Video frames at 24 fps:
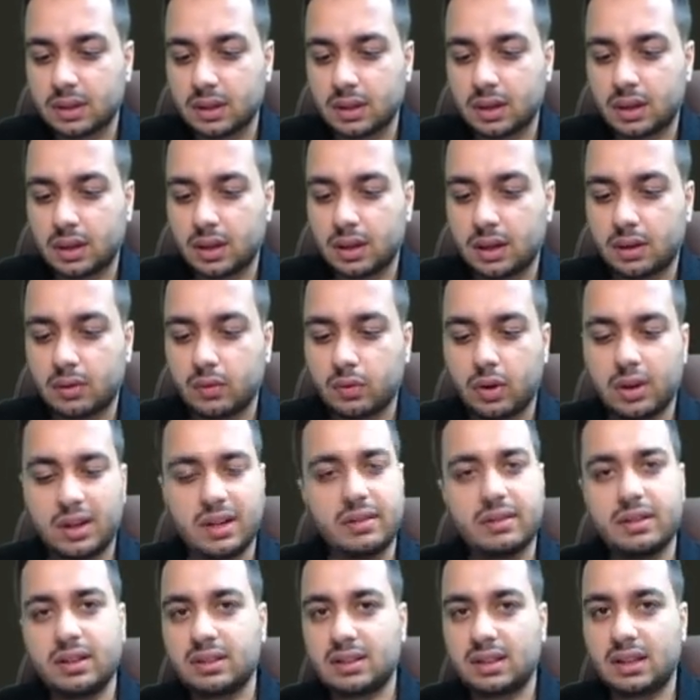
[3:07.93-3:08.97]

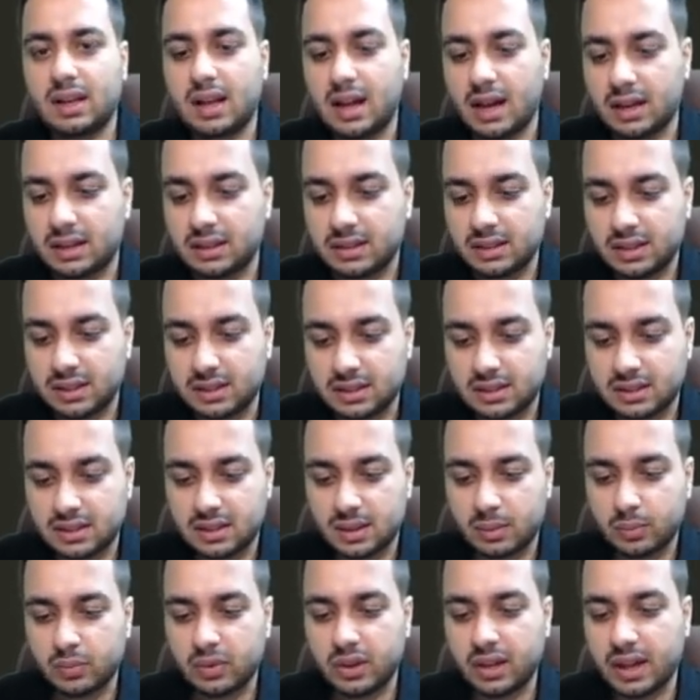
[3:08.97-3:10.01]
whatever is the largest
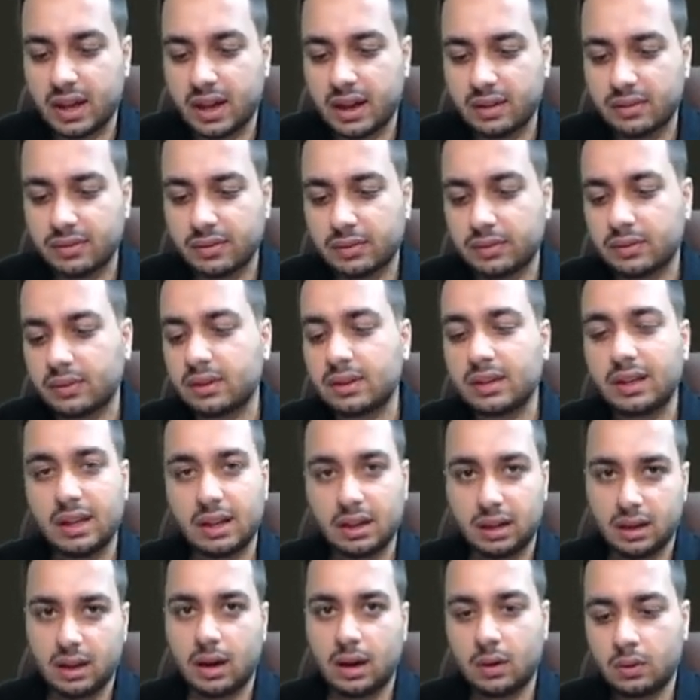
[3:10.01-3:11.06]
sum we have
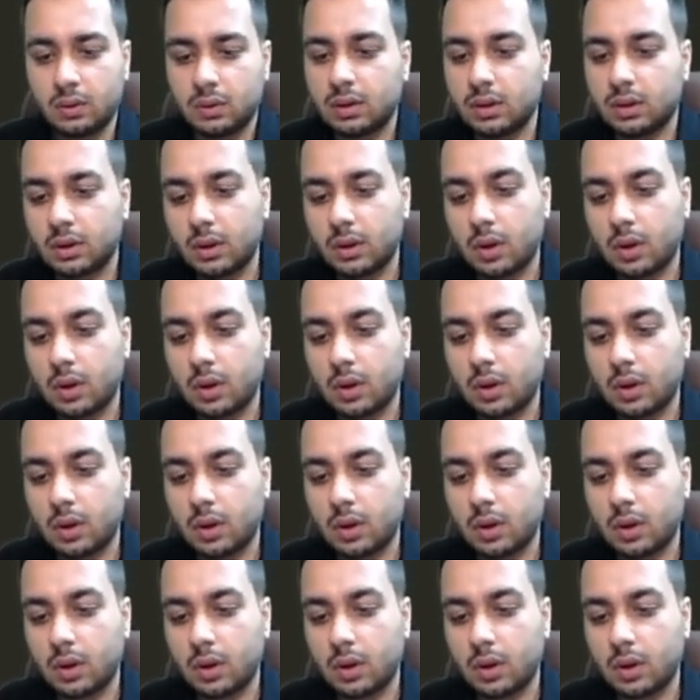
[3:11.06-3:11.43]
till now,